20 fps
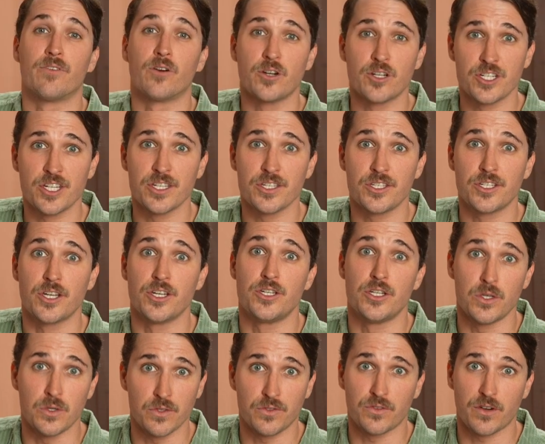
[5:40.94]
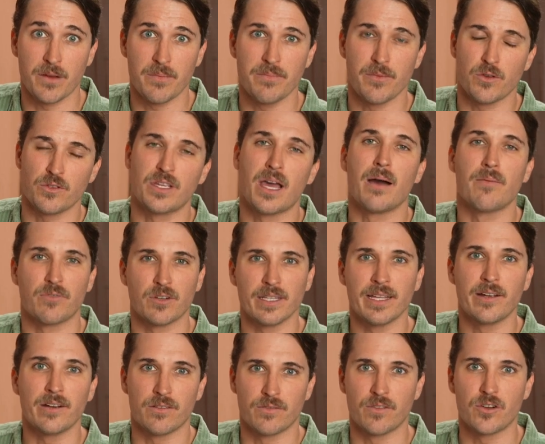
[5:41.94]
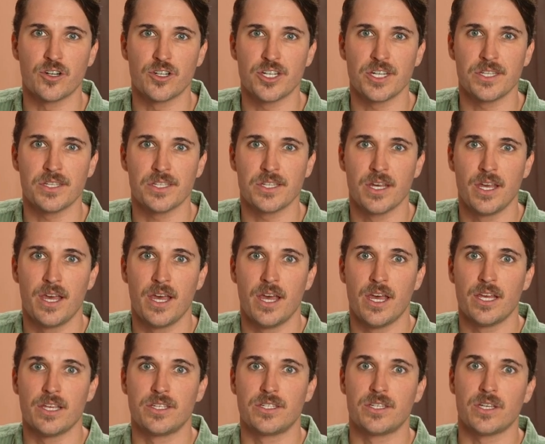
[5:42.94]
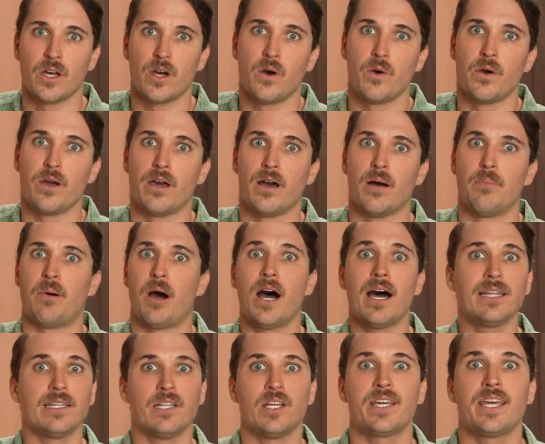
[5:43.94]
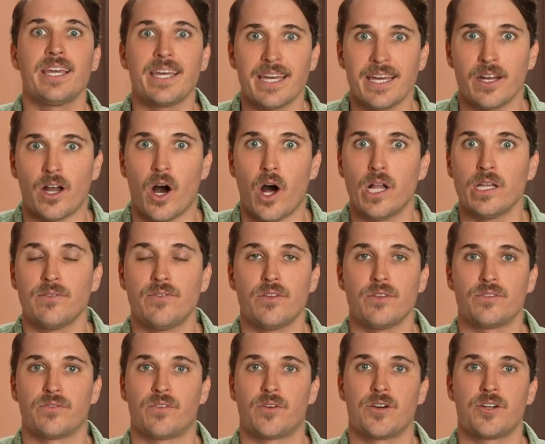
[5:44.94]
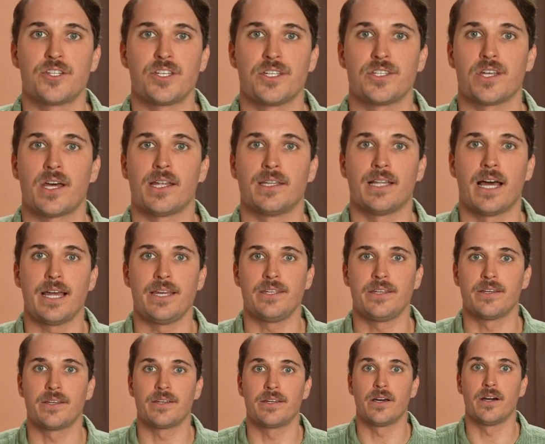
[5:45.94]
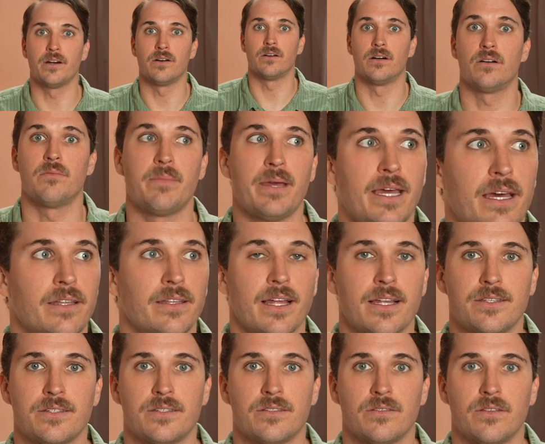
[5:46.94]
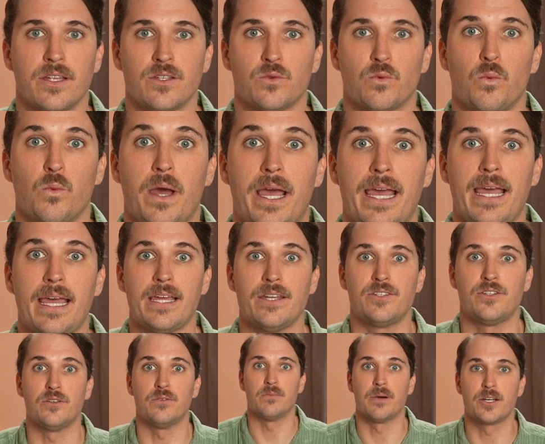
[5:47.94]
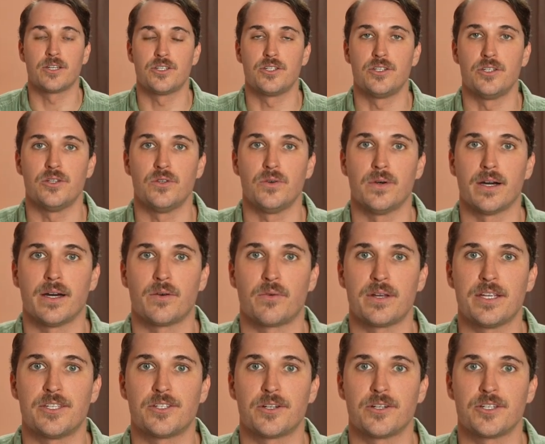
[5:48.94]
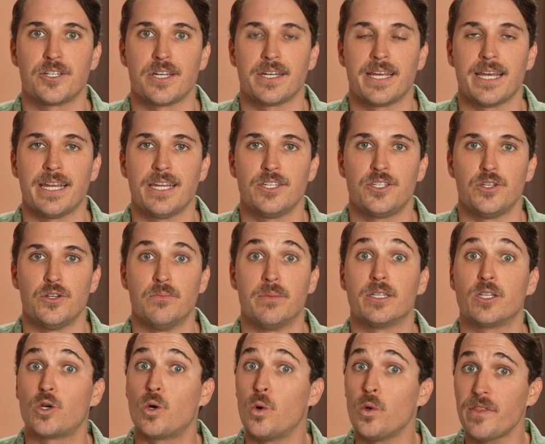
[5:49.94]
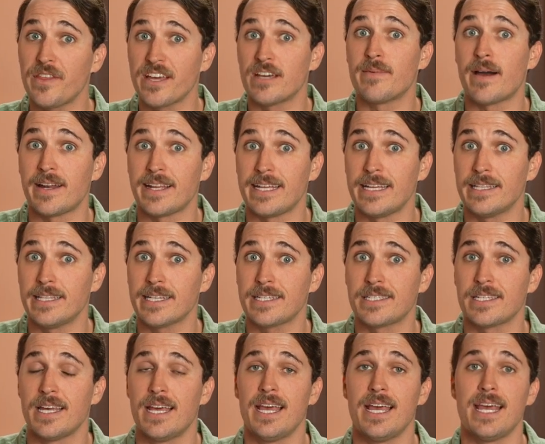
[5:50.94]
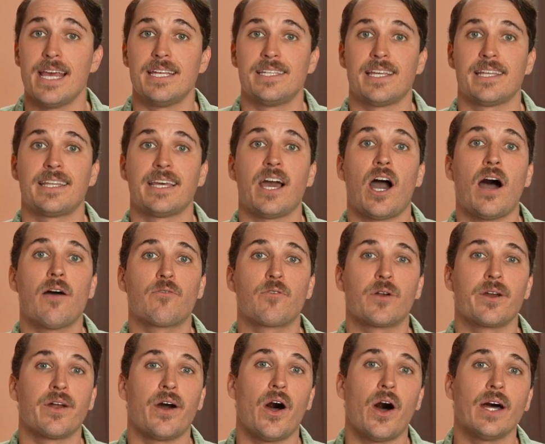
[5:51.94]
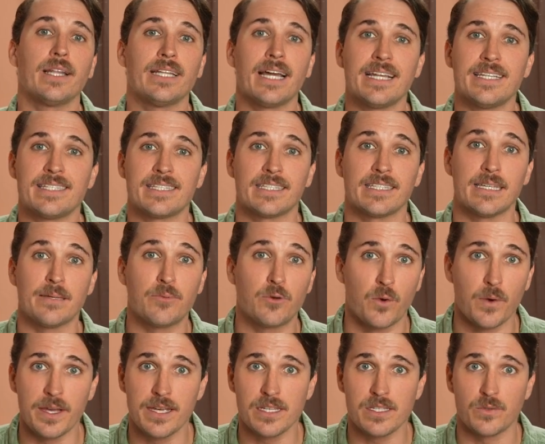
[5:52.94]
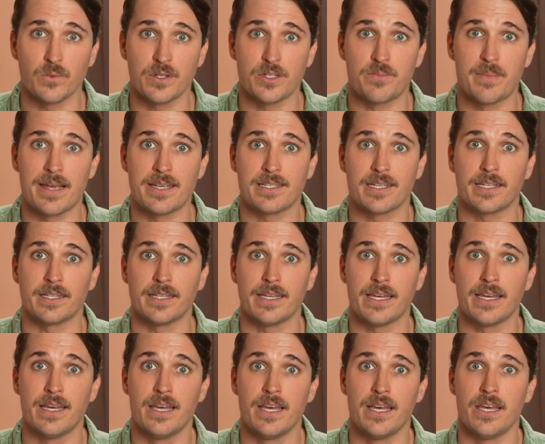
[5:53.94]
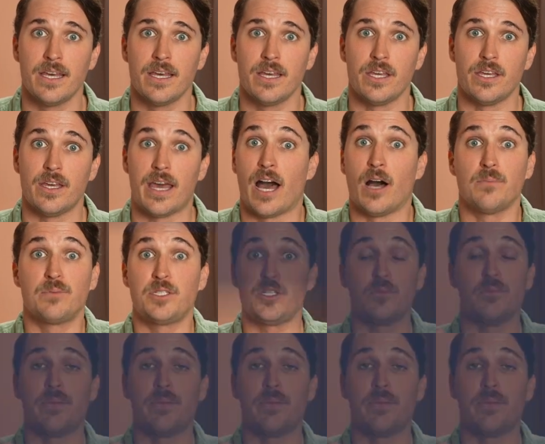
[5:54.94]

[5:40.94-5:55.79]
versions to choose from, those comfort layer versions. So upon looking at all of those versions online, you go, oh man, that's that's way too much to uh, research and get into. But the cool thing about Helix is that they offer an online sleep quiz, which basically it helps you